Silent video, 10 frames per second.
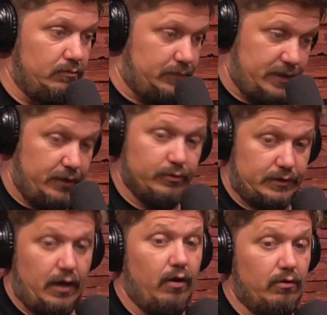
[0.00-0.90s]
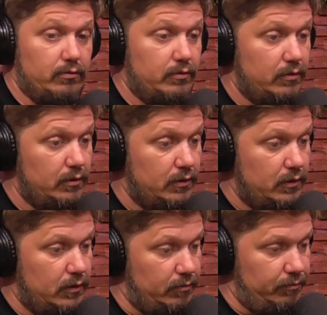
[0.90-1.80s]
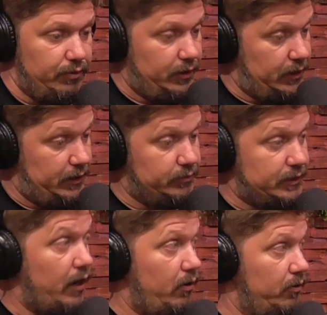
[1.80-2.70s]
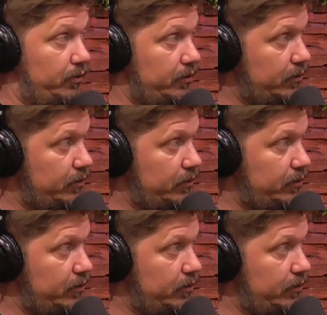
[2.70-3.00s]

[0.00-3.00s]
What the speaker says: that it was gone, but it was gone.